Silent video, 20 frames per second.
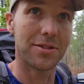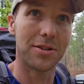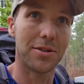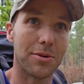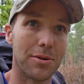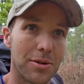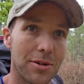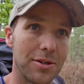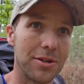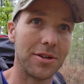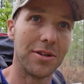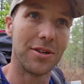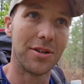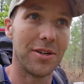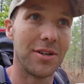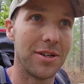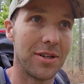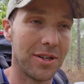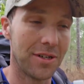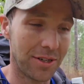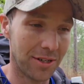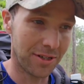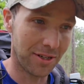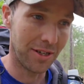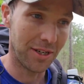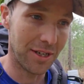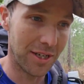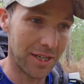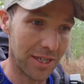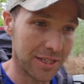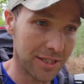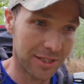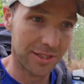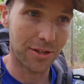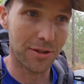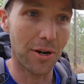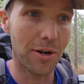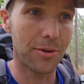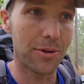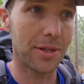So we're
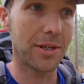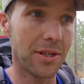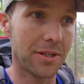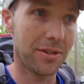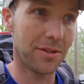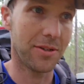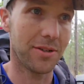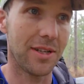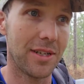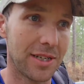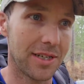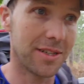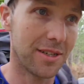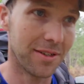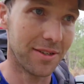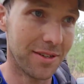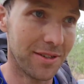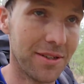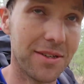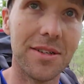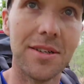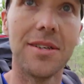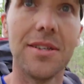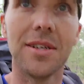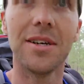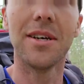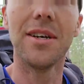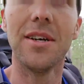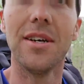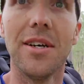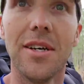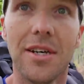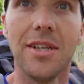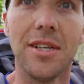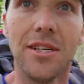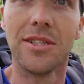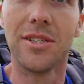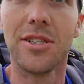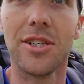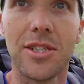still going, like,
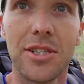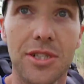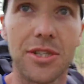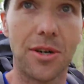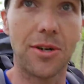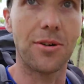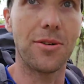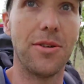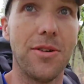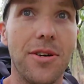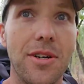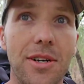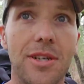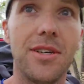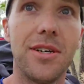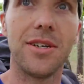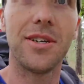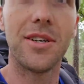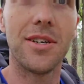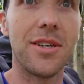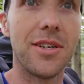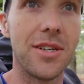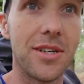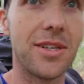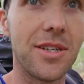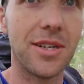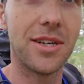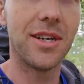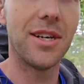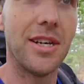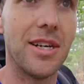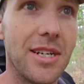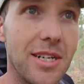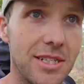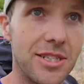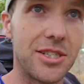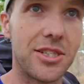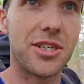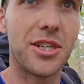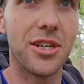just starting.
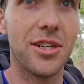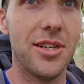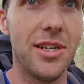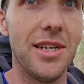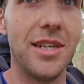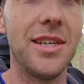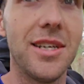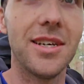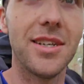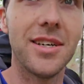It's chilly.